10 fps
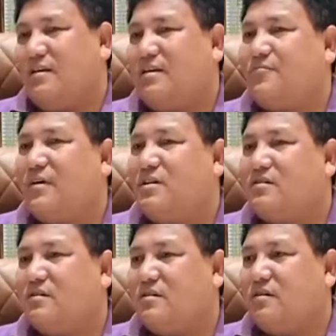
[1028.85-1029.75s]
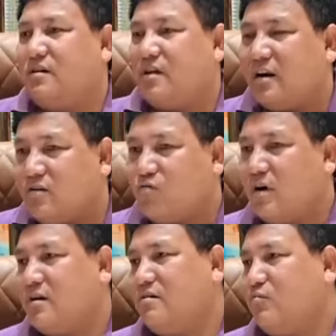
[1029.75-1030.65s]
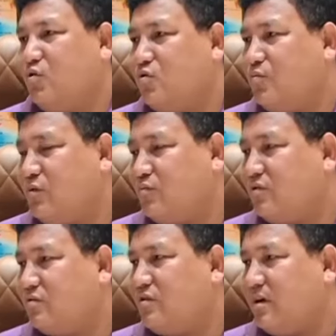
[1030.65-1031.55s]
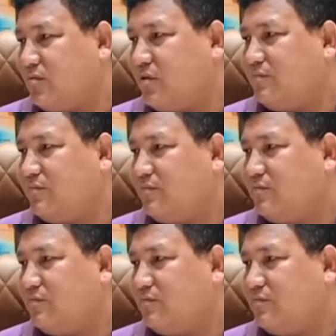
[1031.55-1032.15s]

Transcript: If I really want Bodo people to develop,